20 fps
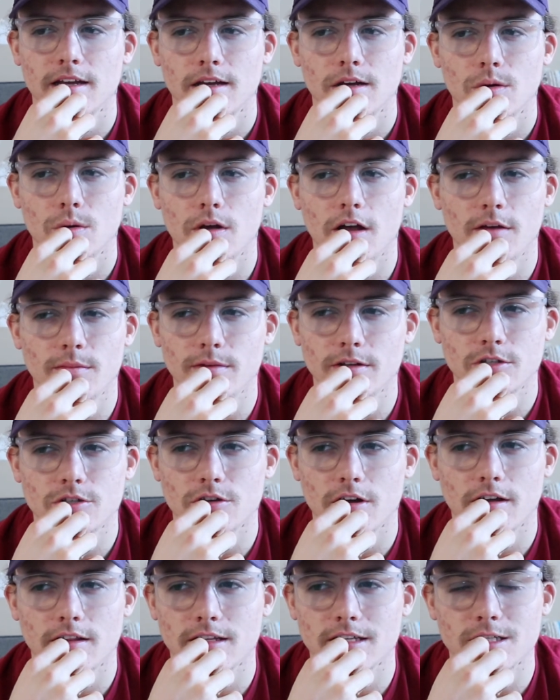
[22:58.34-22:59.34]
well, I've been
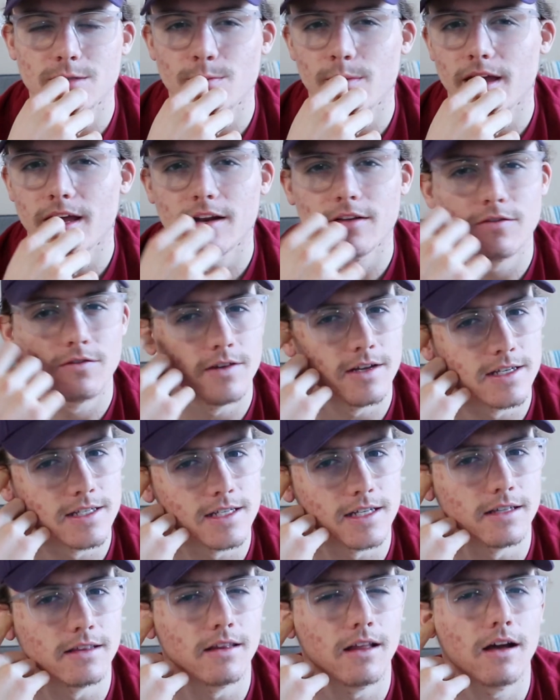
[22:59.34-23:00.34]
on this
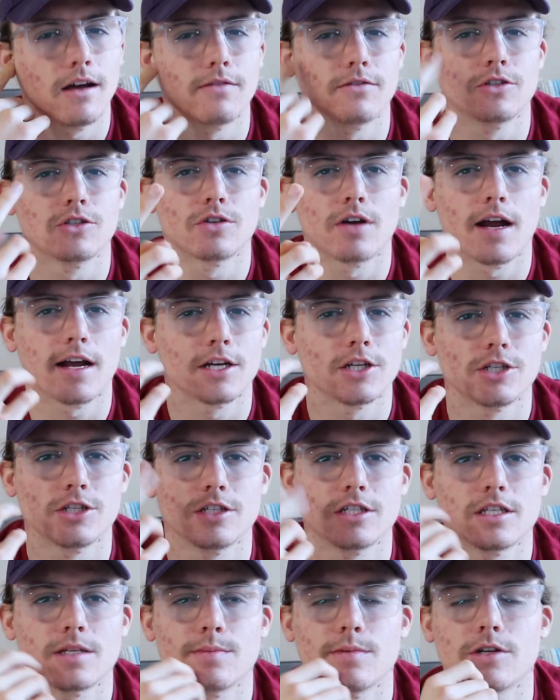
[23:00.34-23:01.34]
manifesting law of attraction
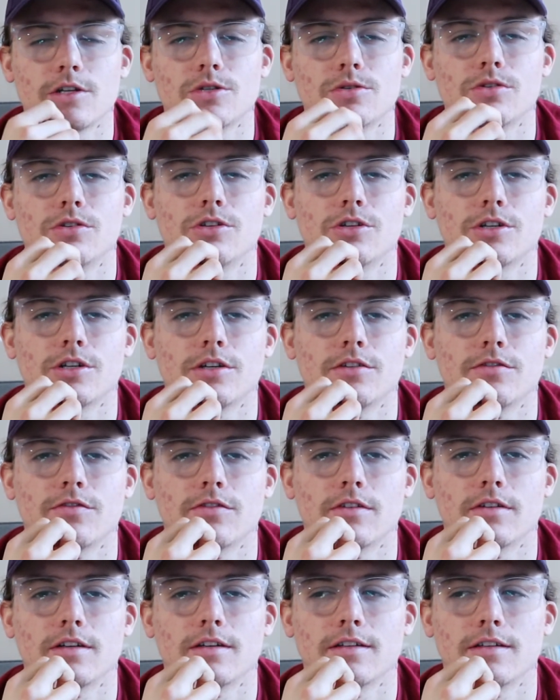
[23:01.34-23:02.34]
spiritual journey
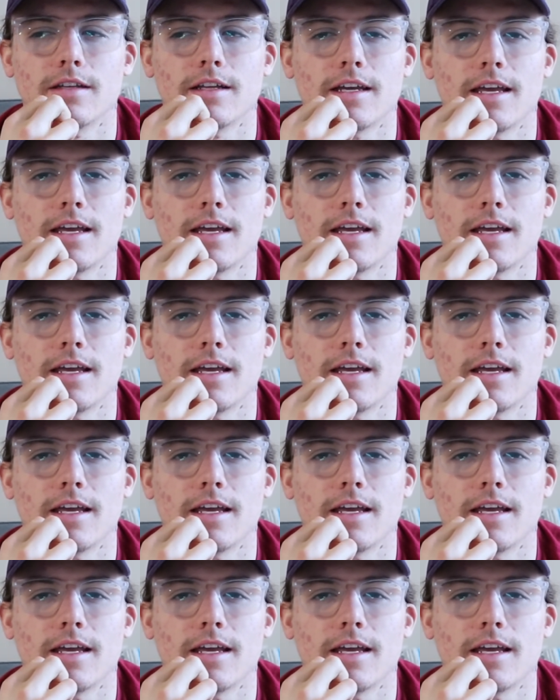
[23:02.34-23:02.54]
for like